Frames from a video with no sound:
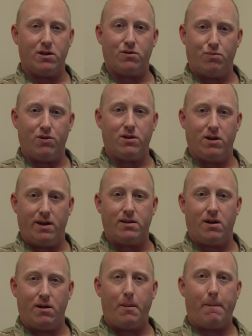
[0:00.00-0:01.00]
also pretty good, I
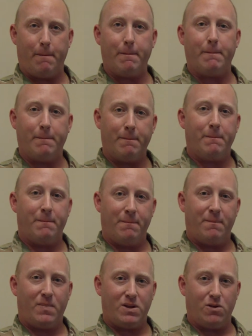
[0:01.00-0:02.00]
thought.
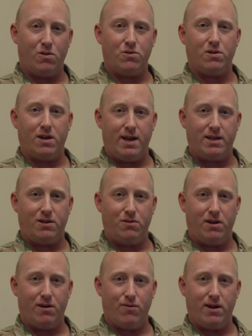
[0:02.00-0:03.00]
So those are the last two
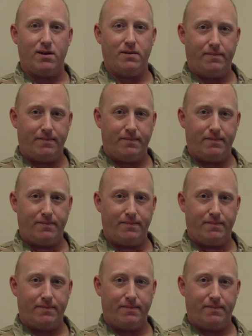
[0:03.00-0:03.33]
that I read.